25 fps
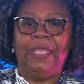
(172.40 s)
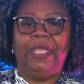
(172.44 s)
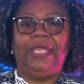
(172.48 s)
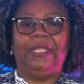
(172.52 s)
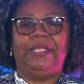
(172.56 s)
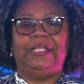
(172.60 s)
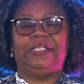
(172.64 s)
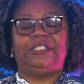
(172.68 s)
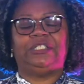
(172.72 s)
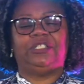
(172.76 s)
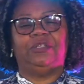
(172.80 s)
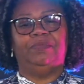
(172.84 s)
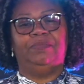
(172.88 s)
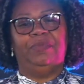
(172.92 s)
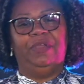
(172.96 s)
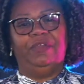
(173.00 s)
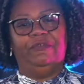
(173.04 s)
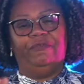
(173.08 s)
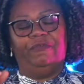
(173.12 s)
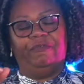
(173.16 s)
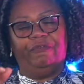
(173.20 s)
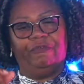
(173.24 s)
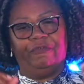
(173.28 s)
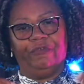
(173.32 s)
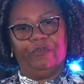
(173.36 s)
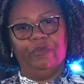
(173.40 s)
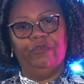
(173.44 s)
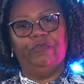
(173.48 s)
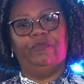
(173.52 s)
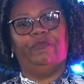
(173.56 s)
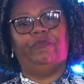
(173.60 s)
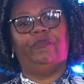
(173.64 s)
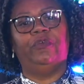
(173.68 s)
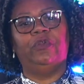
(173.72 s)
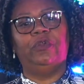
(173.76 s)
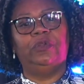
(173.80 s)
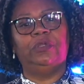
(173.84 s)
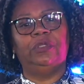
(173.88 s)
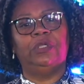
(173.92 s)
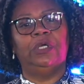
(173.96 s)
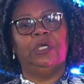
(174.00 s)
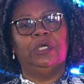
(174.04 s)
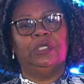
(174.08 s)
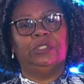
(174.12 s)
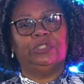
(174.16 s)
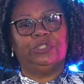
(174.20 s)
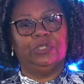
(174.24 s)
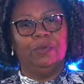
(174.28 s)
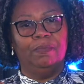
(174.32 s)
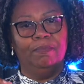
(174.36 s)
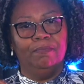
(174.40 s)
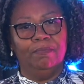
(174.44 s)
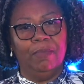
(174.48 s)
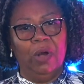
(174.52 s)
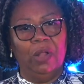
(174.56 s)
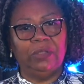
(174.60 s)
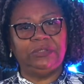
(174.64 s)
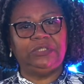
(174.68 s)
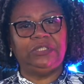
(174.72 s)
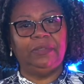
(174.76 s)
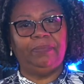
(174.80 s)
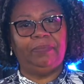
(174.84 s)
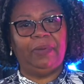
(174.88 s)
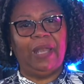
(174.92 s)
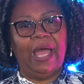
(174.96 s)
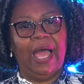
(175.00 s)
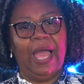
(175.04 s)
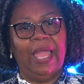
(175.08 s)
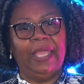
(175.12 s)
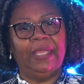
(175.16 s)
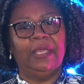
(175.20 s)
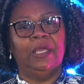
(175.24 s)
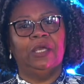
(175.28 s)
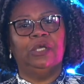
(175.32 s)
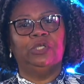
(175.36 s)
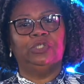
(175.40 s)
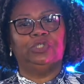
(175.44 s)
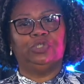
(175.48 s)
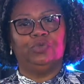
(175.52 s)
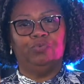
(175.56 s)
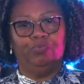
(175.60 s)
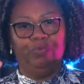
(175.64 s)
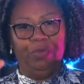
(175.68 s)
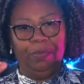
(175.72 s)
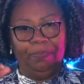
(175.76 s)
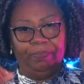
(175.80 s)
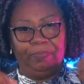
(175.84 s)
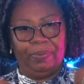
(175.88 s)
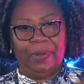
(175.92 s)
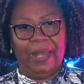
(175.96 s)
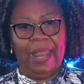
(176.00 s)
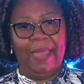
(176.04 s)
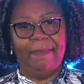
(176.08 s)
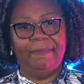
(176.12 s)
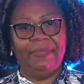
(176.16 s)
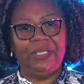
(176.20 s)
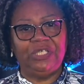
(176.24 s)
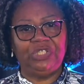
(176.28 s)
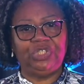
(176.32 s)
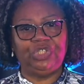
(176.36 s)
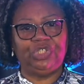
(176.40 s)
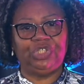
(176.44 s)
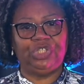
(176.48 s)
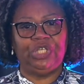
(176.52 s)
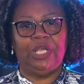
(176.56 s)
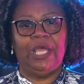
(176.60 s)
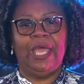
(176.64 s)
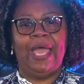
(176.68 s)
It is to be fruitful, to multiply, to replenish,